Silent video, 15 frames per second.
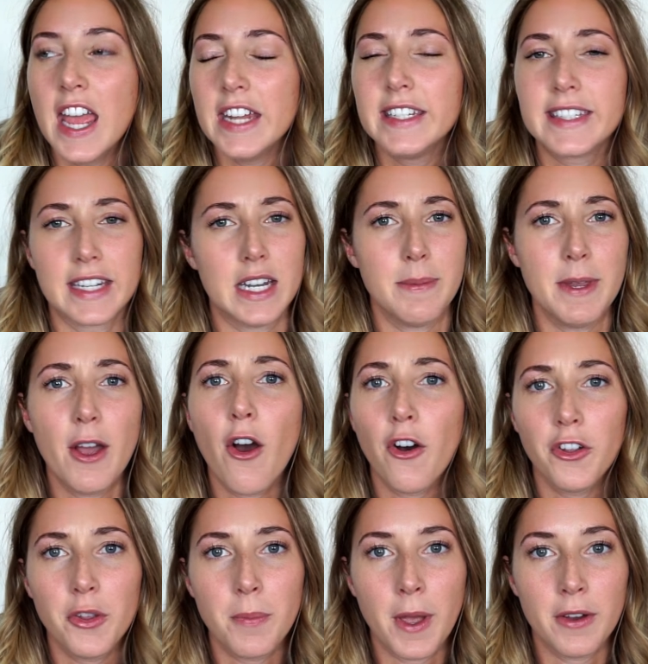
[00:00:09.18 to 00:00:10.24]
it's going to be
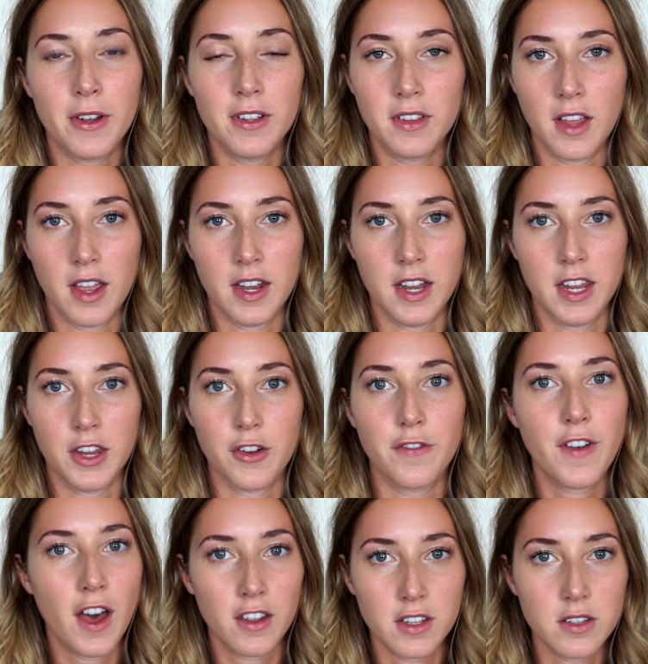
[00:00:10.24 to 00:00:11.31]
all about aligning your
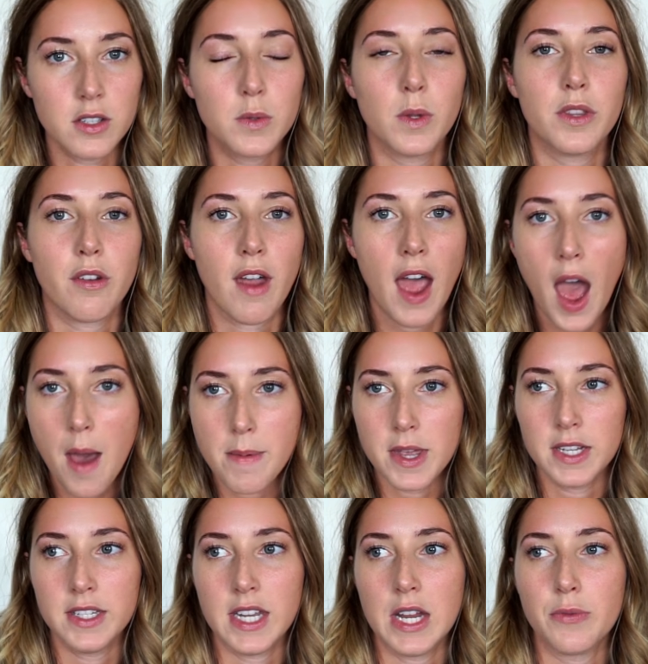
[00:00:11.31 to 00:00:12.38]
values with your
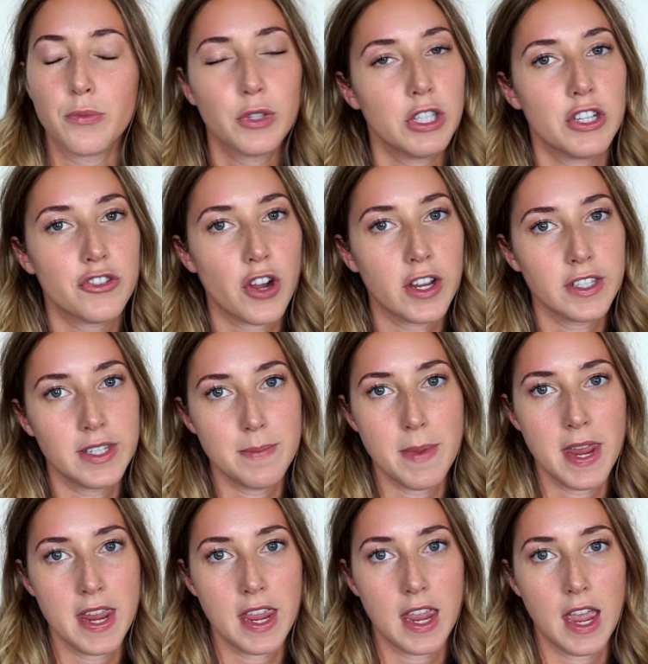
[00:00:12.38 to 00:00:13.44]
habits and really trying to
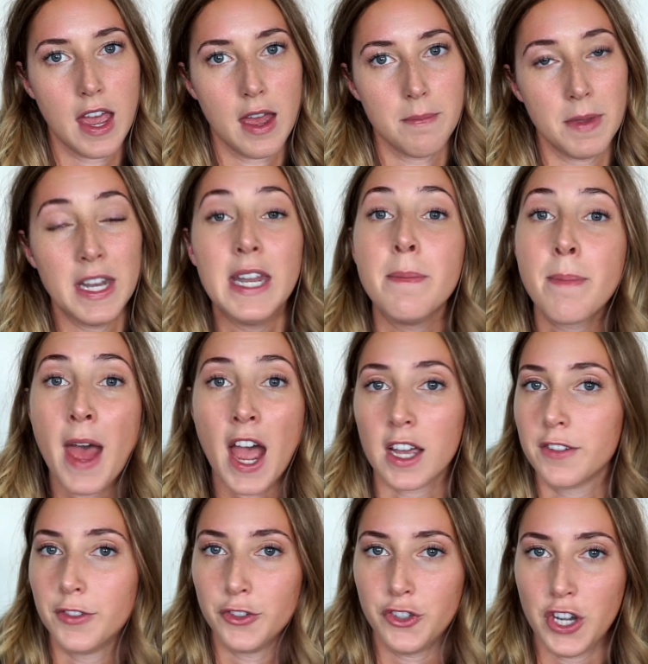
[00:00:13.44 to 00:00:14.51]
make an
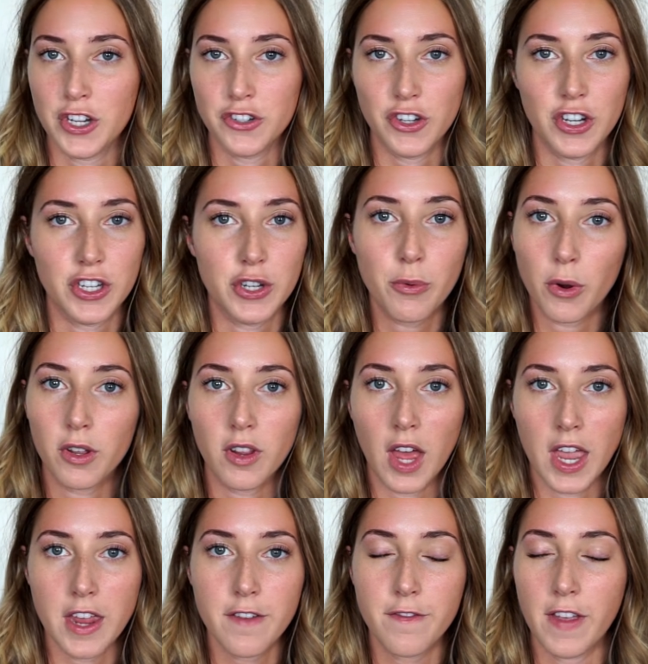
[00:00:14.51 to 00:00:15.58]
impactful change in your
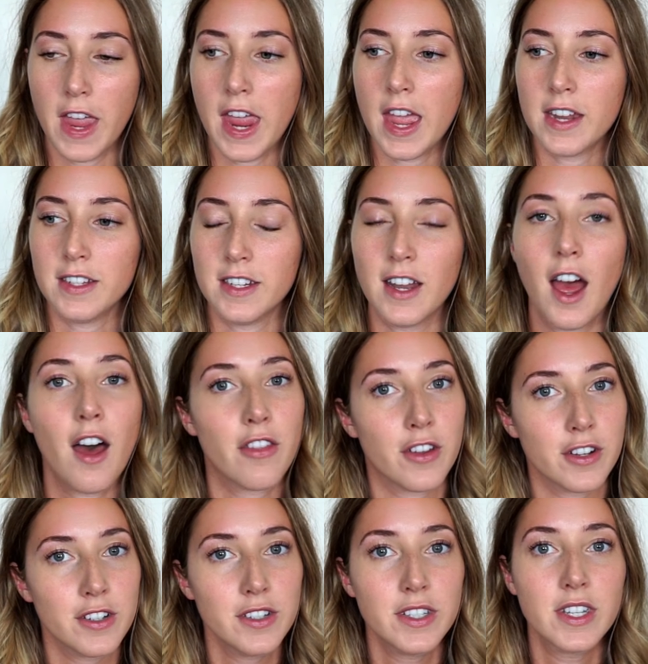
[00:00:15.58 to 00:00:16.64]
life and in
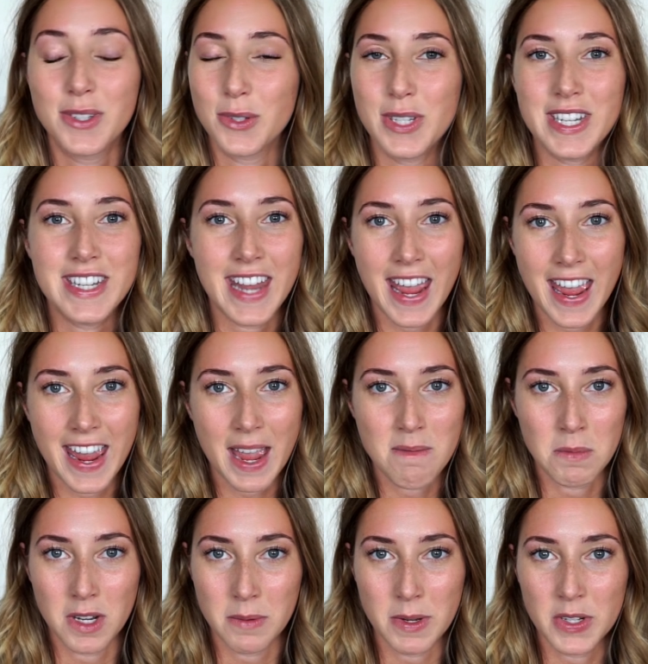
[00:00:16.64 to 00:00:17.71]
others. So today I'm
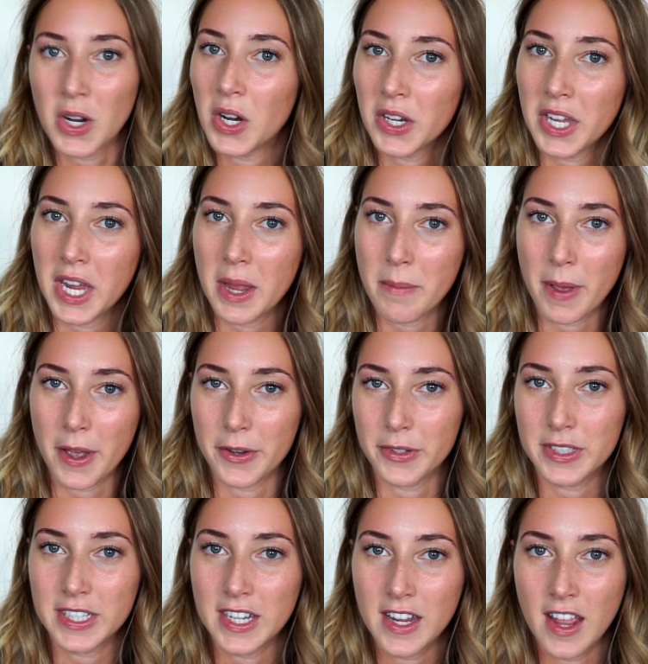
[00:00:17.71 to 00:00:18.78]
going to be talking about